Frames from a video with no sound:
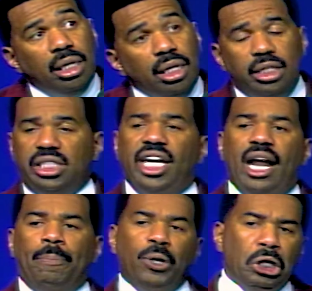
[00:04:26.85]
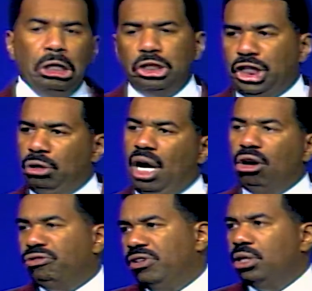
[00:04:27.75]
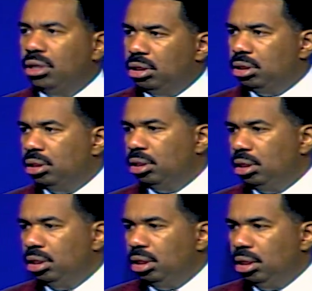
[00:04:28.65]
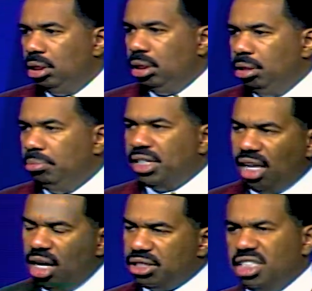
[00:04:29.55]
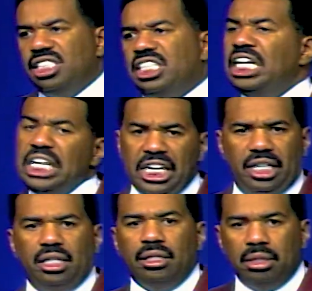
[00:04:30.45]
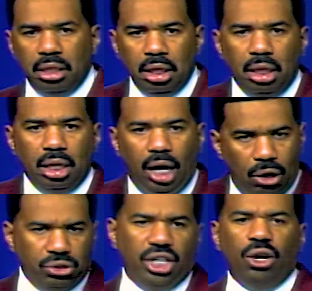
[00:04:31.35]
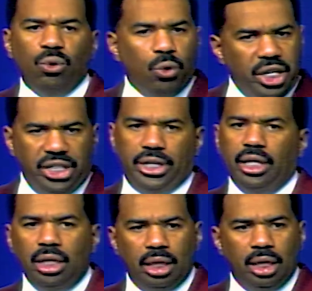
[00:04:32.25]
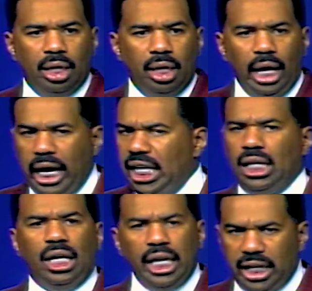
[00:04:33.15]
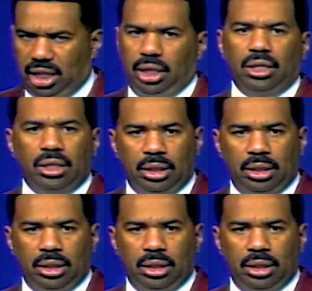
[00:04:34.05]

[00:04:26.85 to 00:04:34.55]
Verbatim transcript: He said, I pulled you over because the tent on your window ain't legal.